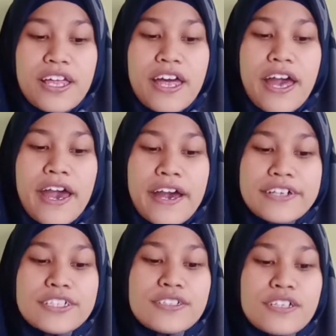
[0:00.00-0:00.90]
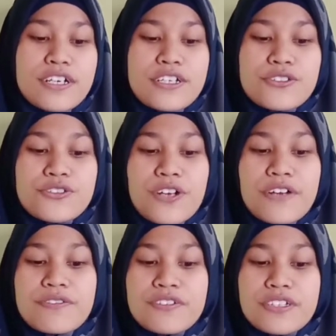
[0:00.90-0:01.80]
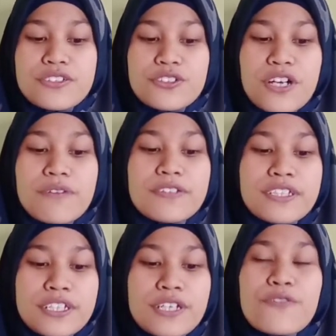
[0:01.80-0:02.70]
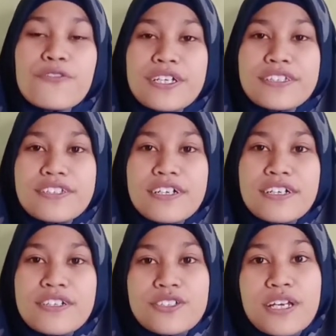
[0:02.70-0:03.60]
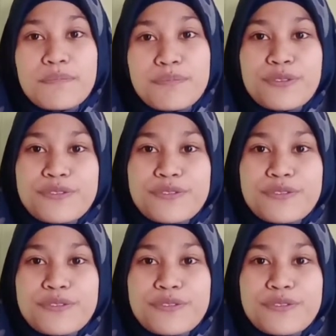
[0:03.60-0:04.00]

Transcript: hair sharply with a shampoo.